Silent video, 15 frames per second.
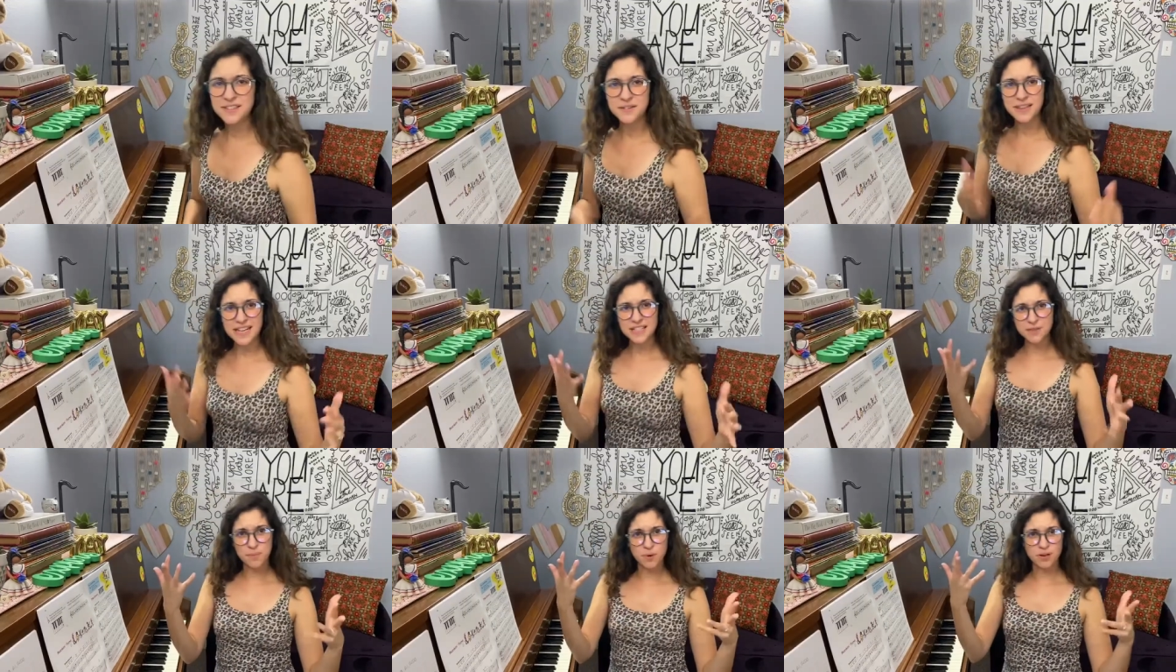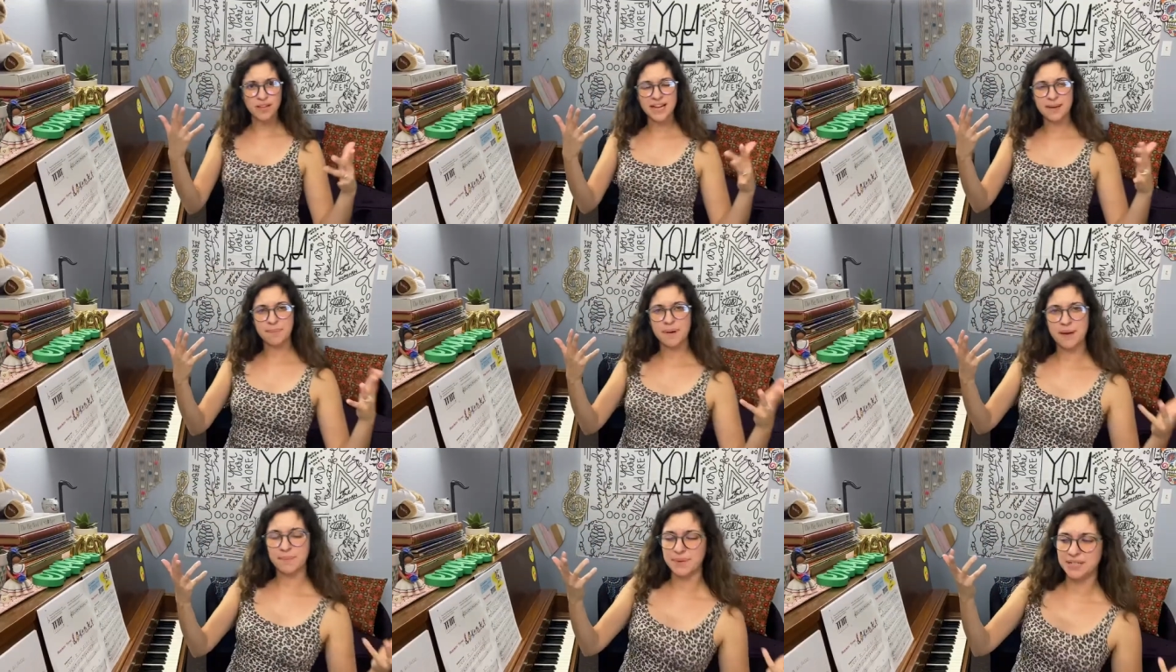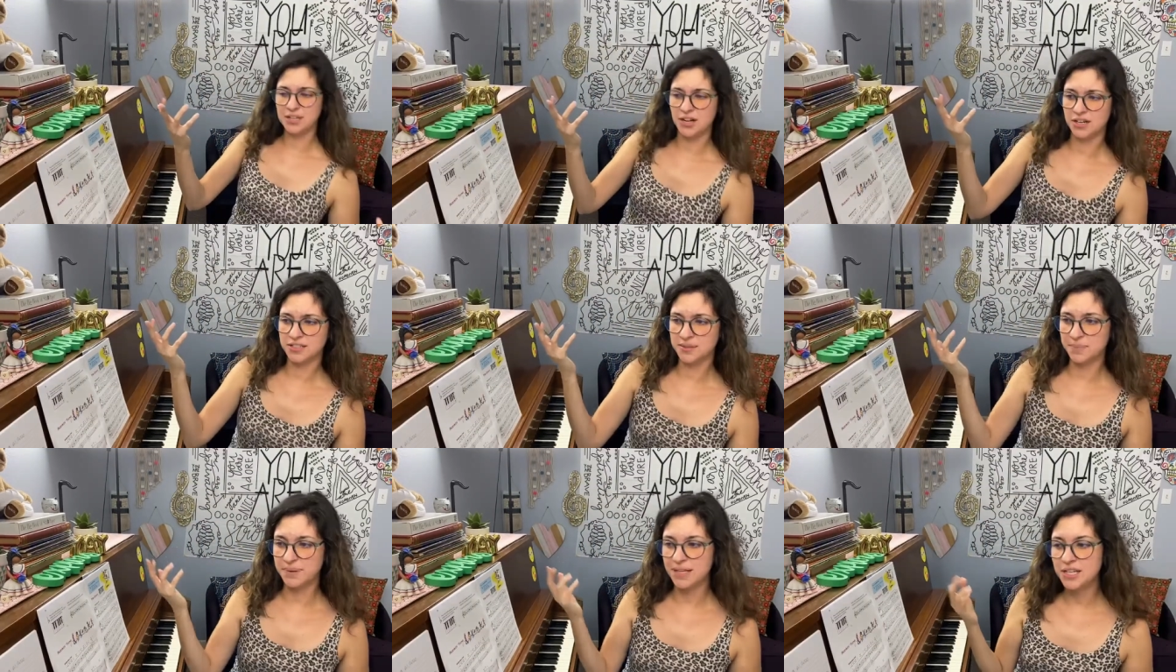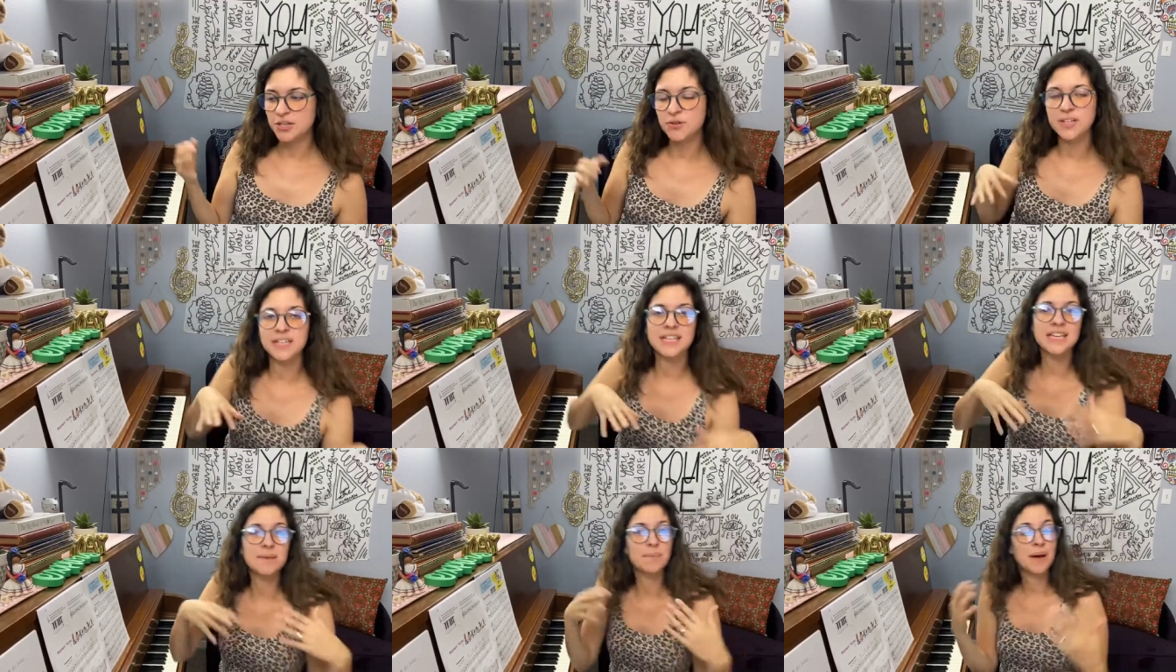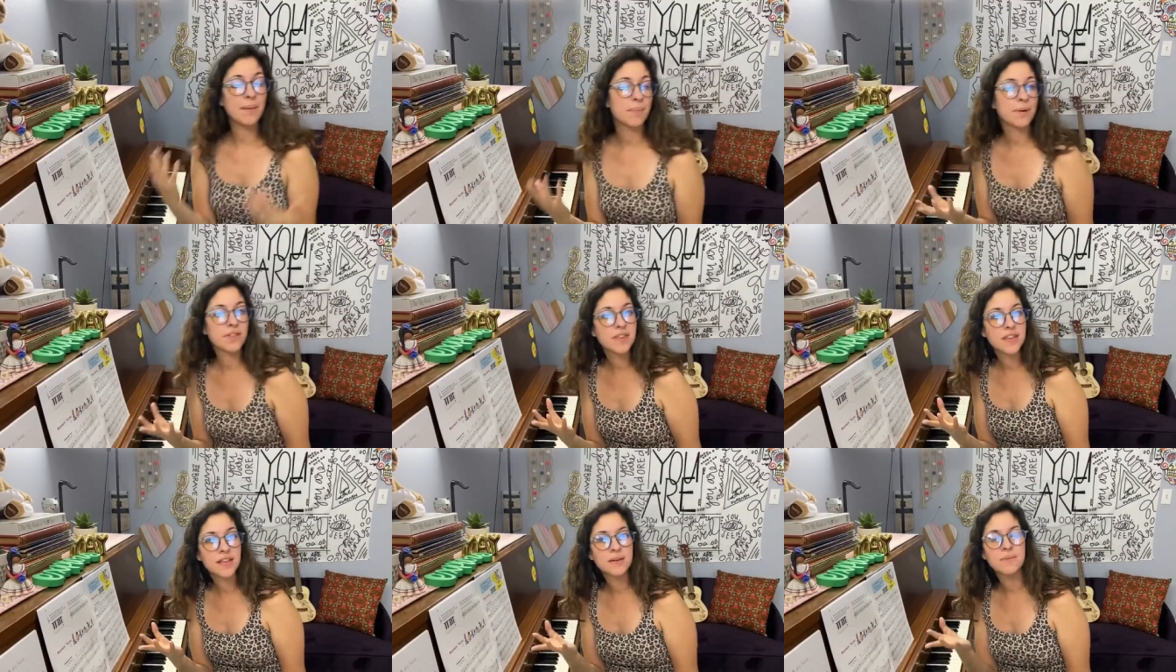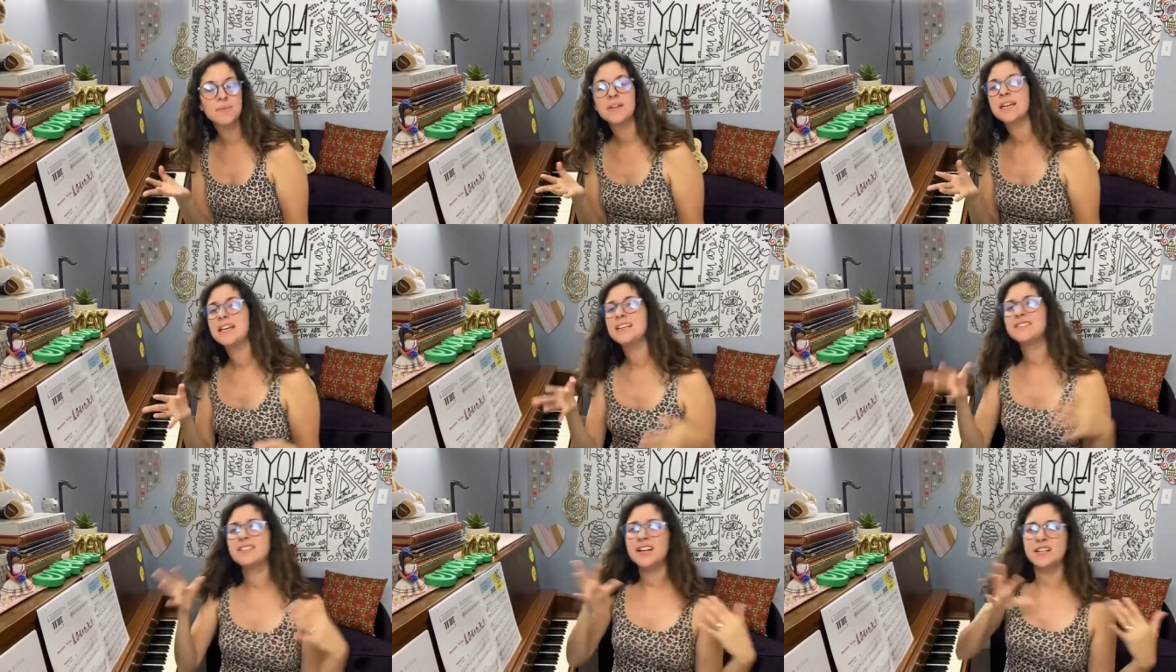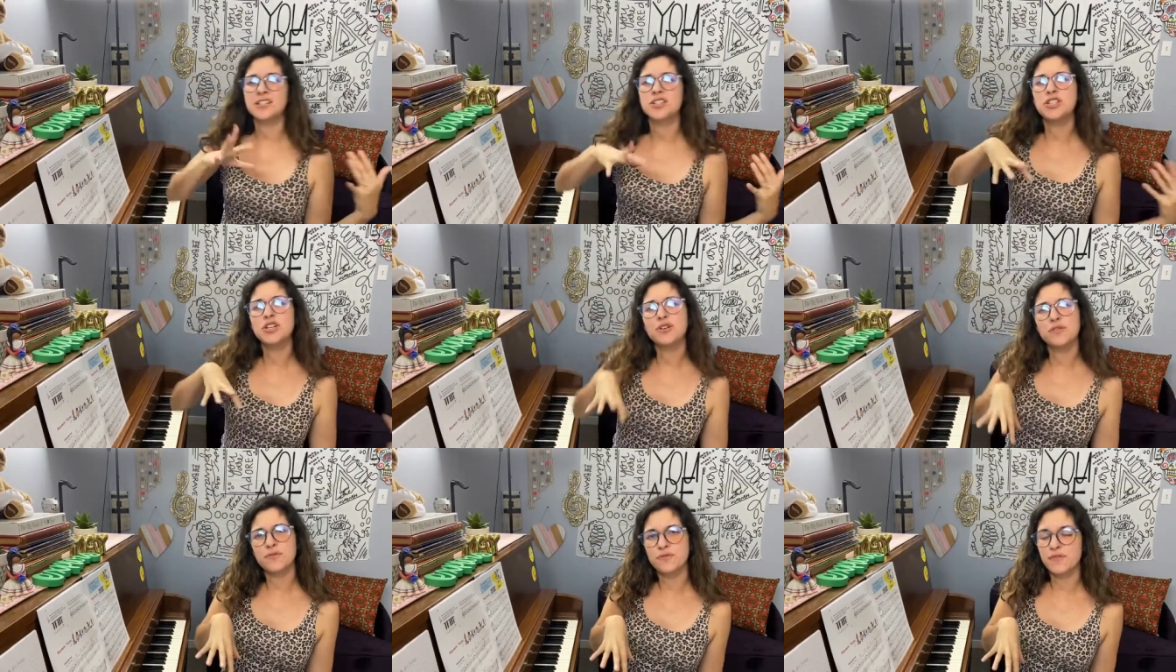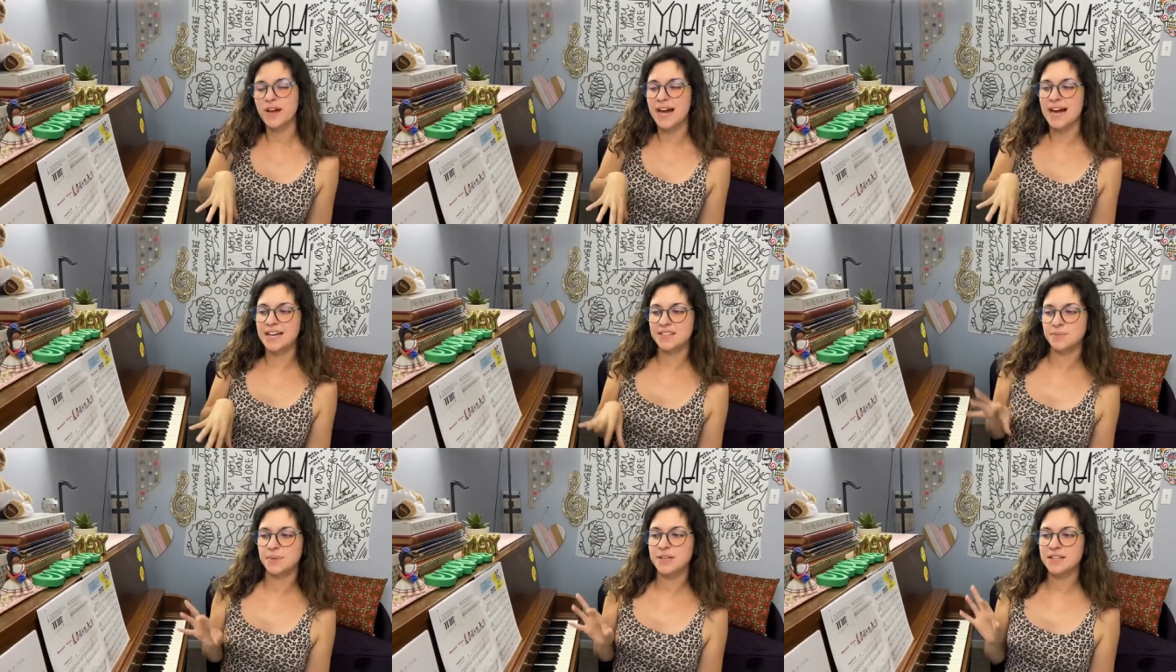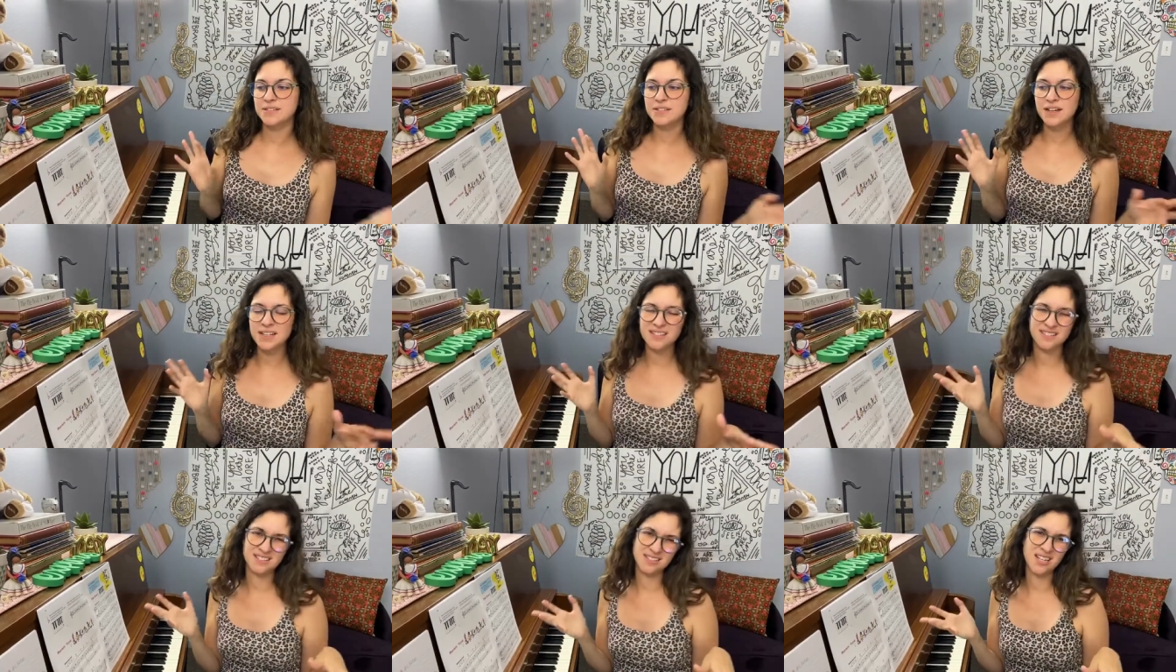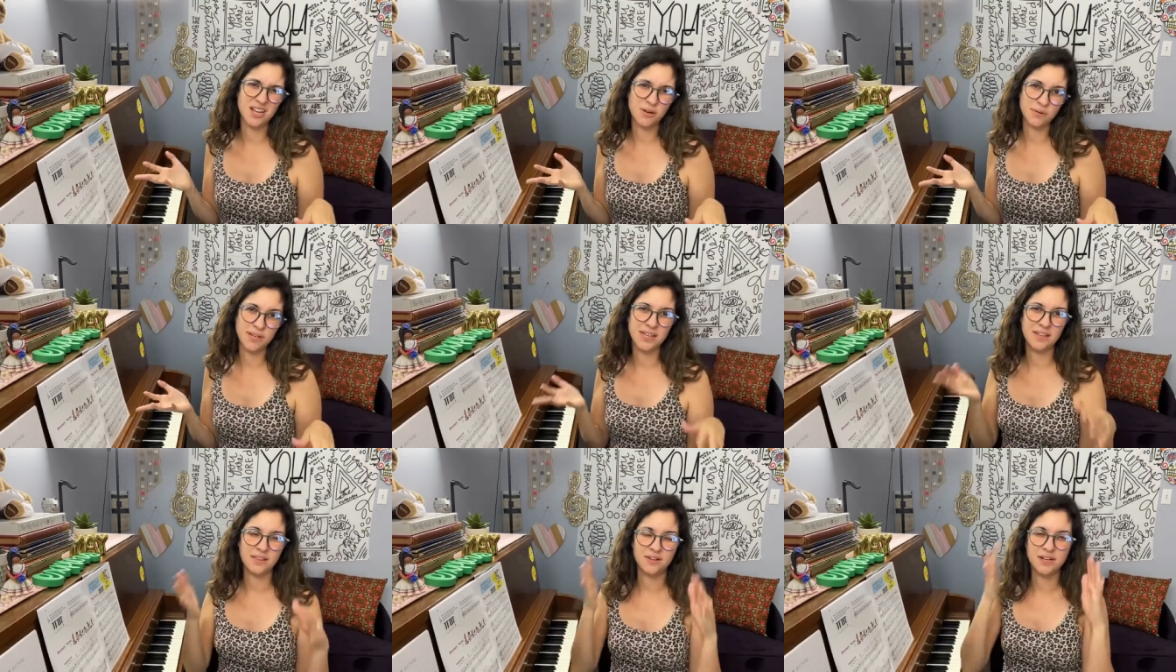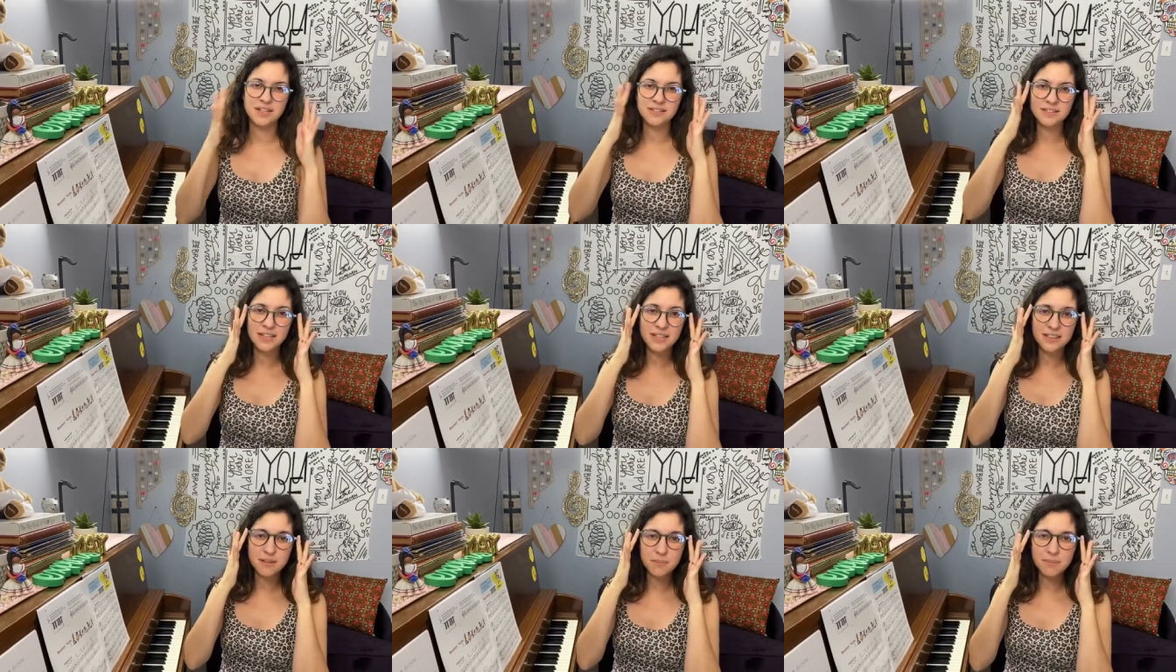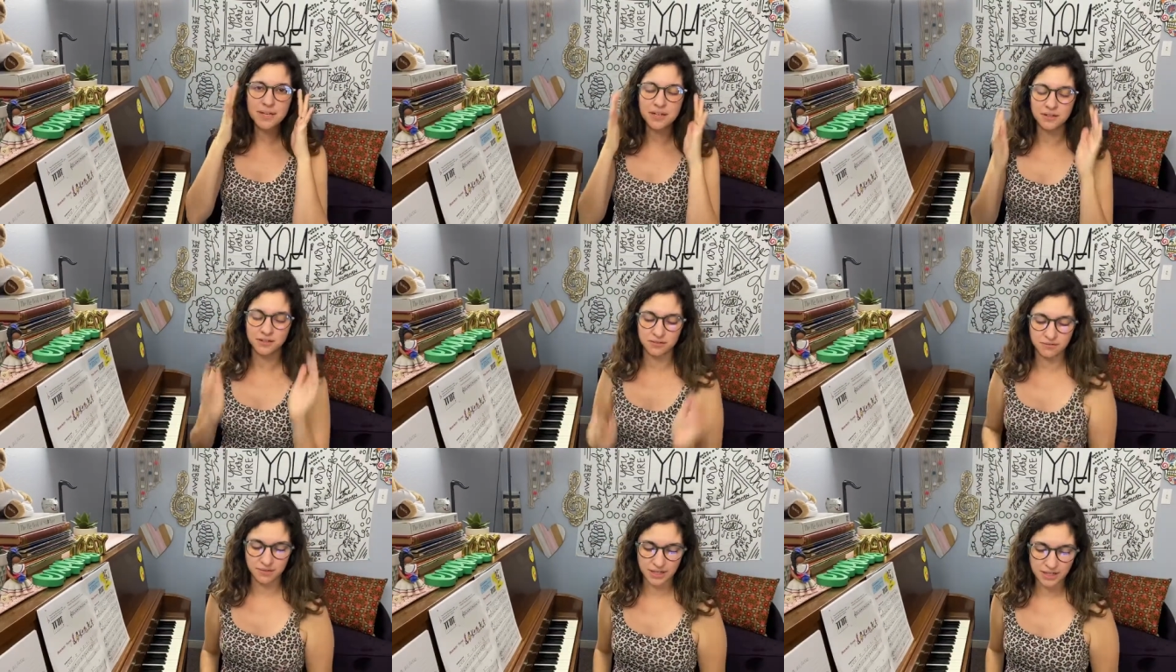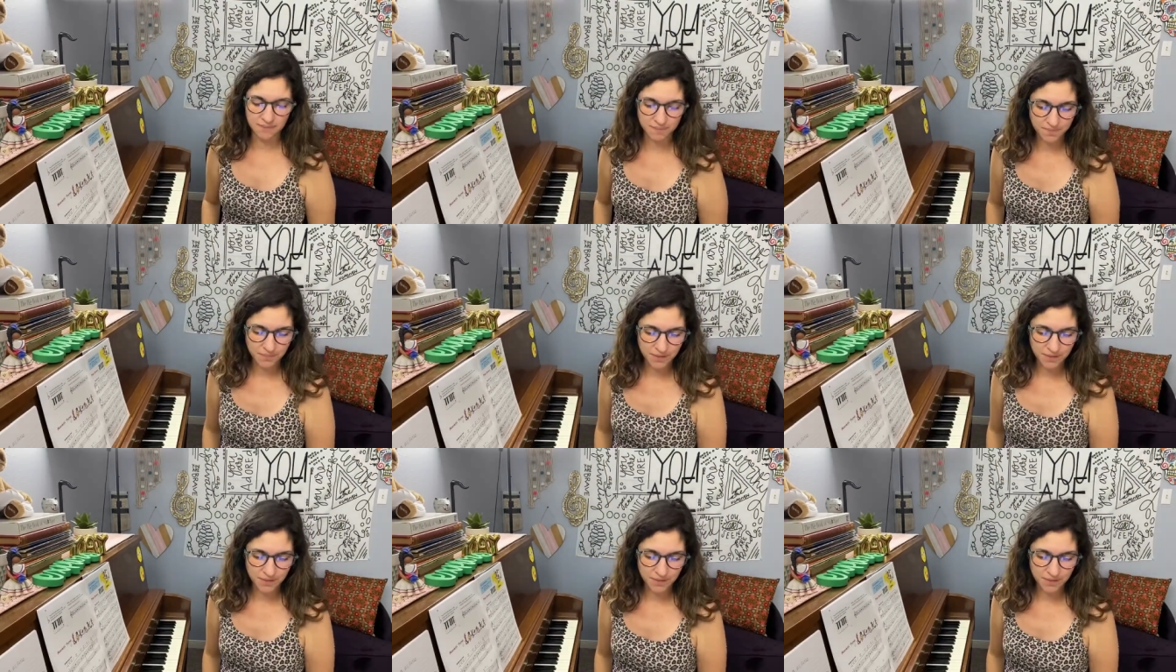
That's more like puppy dog speed. You can keep up with him. He's not too fast, but he's not slow either. He's like in the middle, right?